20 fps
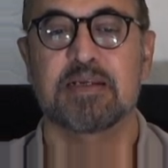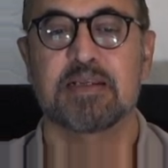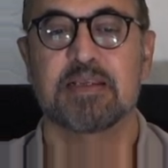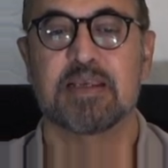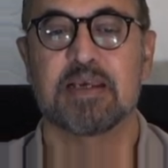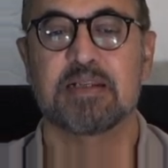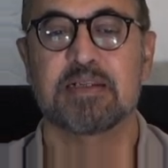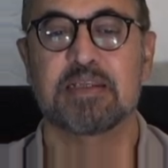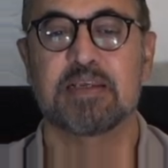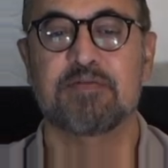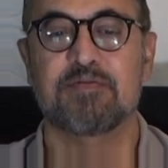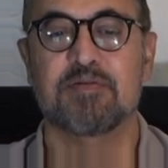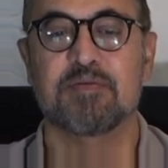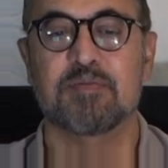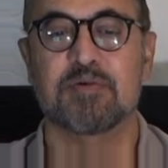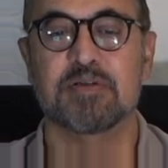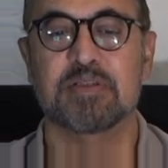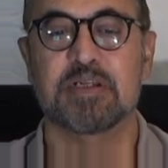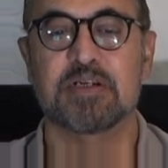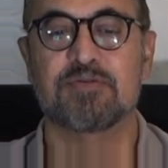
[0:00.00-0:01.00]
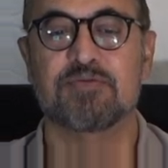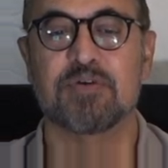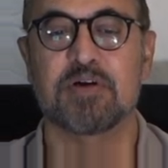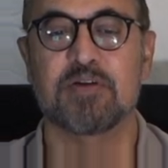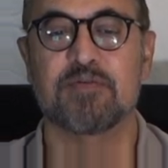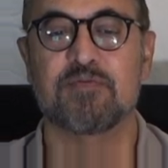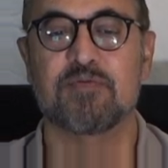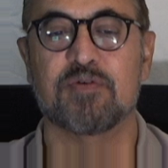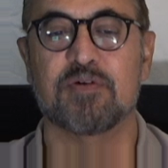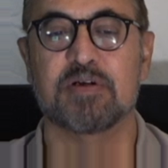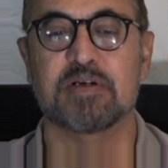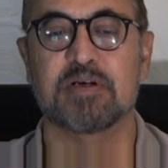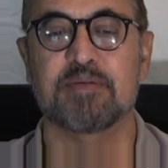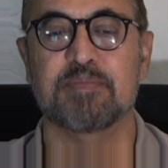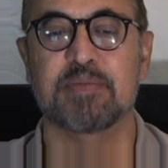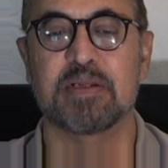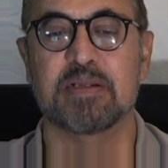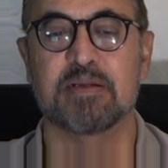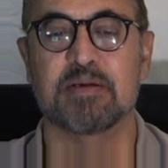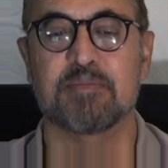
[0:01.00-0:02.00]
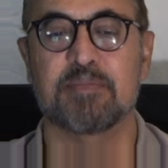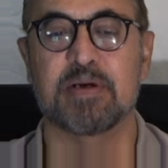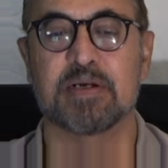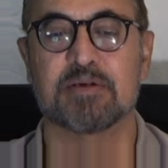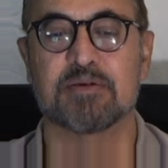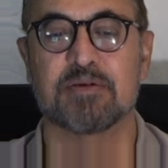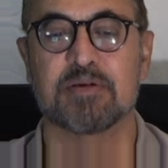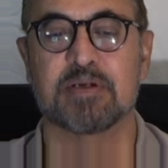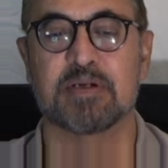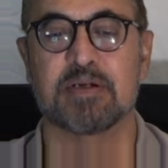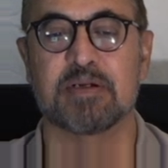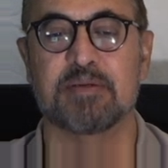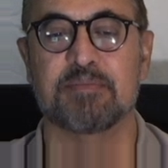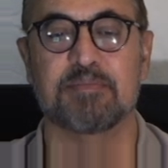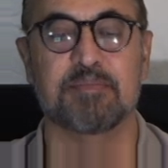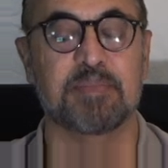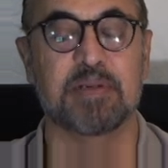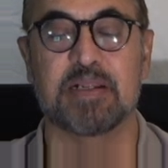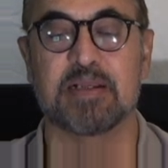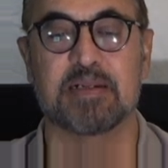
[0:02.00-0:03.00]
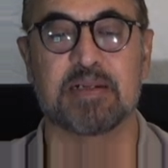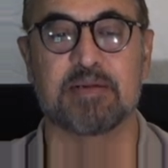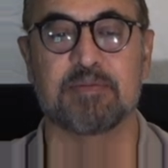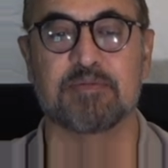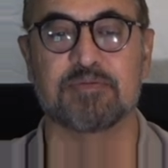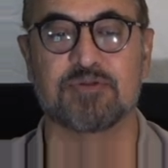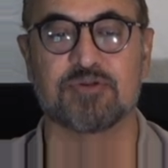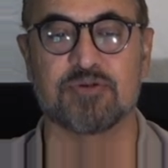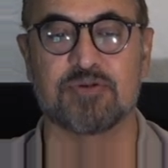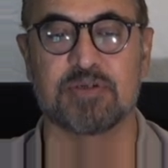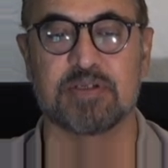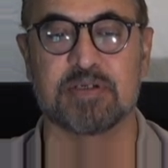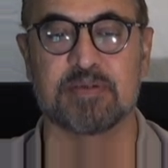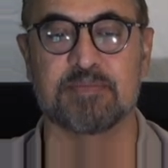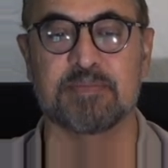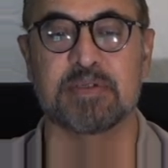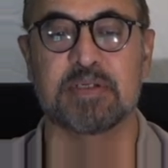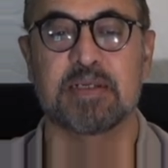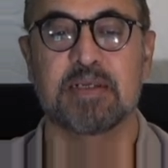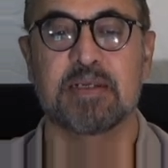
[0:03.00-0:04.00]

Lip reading: can give you more than 2400 milligram of sodium,